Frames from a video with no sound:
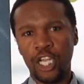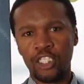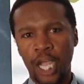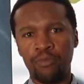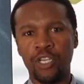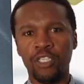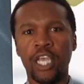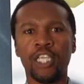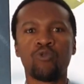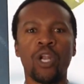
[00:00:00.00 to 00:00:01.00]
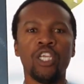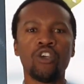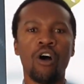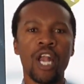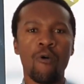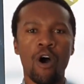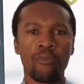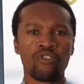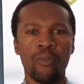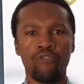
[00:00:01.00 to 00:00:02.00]
chapters, as well as on our
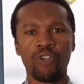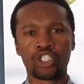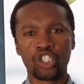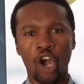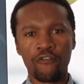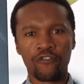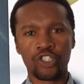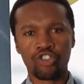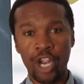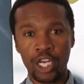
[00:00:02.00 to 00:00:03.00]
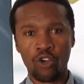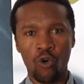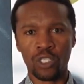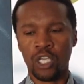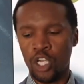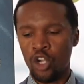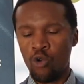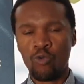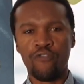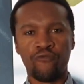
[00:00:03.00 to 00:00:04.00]
optometric staff training course,
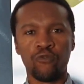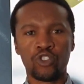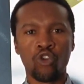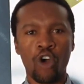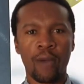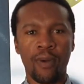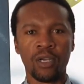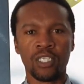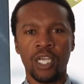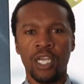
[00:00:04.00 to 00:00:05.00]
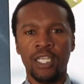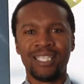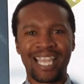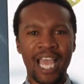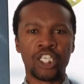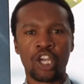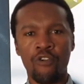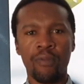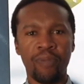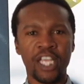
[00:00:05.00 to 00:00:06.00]
we talk about the
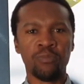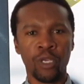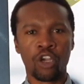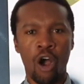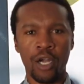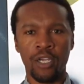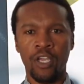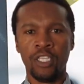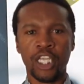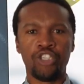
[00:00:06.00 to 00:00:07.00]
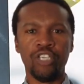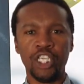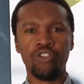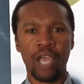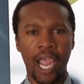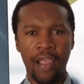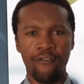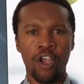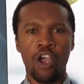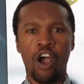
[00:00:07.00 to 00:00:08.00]
category placement card that you need to have
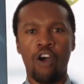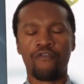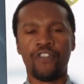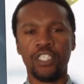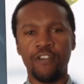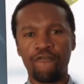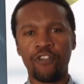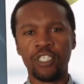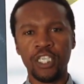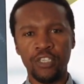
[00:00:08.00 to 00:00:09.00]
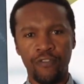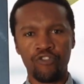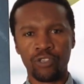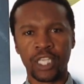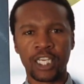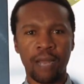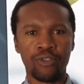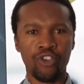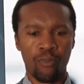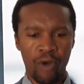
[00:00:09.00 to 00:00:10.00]
of the different individuals that come
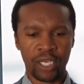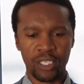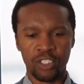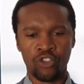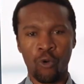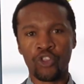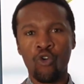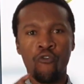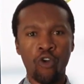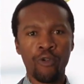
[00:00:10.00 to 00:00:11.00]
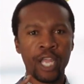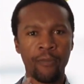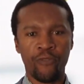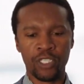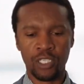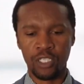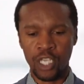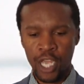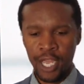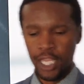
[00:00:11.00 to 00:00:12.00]
to your practice. So with your following up visitors,
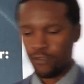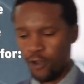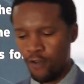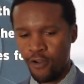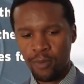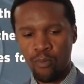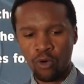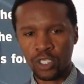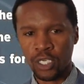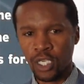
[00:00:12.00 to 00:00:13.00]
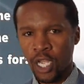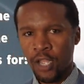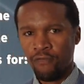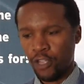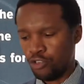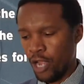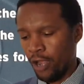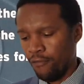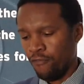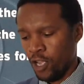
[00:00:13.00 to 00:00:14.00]
it's very, very important that you
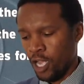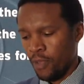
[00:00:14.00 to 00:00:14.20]
have